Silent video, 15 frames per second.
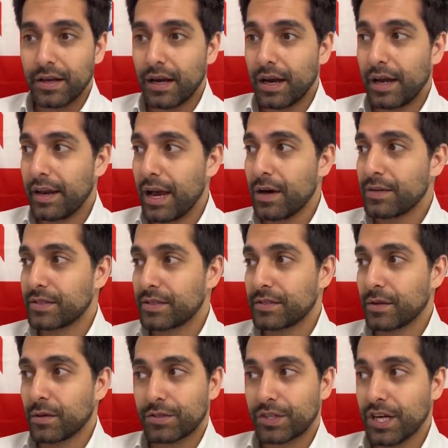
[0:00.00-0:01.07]
And now
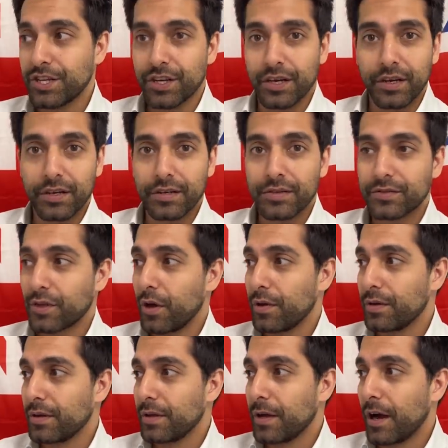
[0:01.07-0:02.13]
it's all changing. So
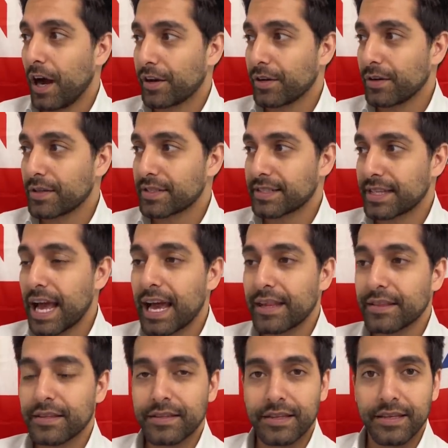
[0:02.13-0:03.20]
I don't
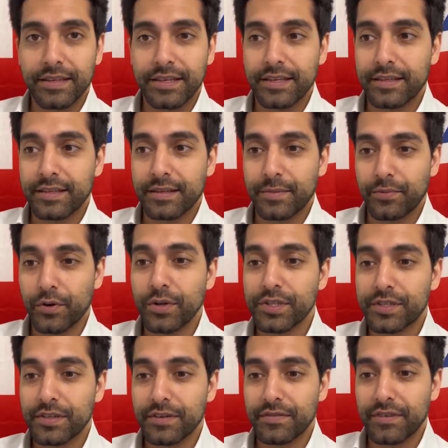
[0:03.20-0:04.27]
understand the
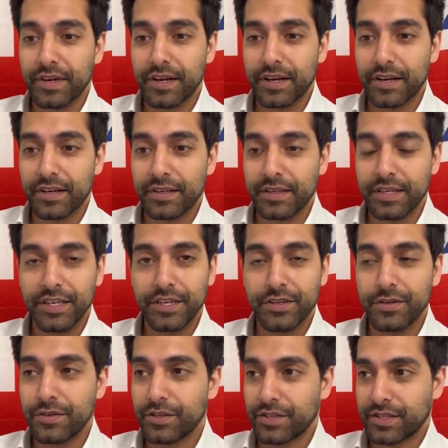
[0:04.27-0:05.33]
point of the
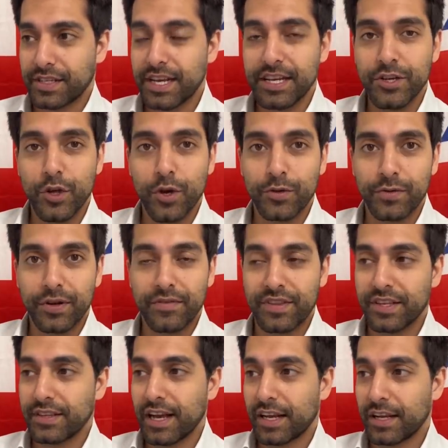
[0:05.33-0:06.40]
EU just saying no to
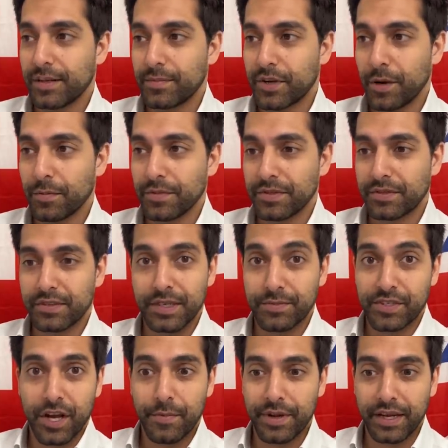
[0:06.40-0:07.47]
everything that keeps
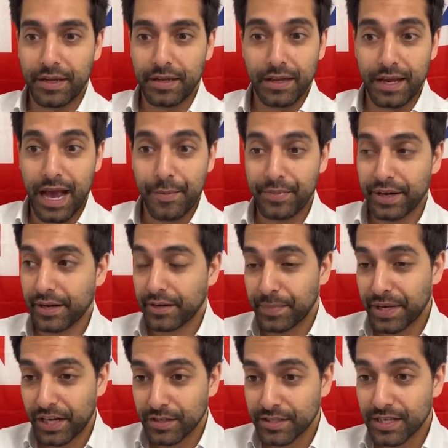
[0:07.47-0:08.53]
coming and happening,
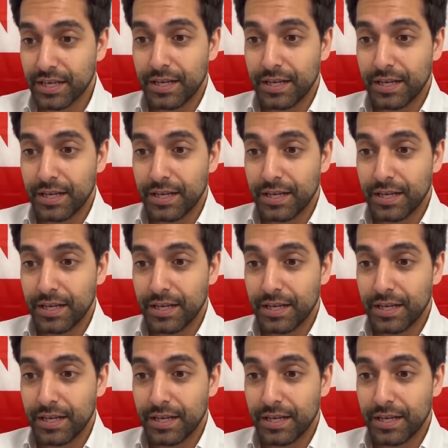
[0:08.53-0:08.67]
because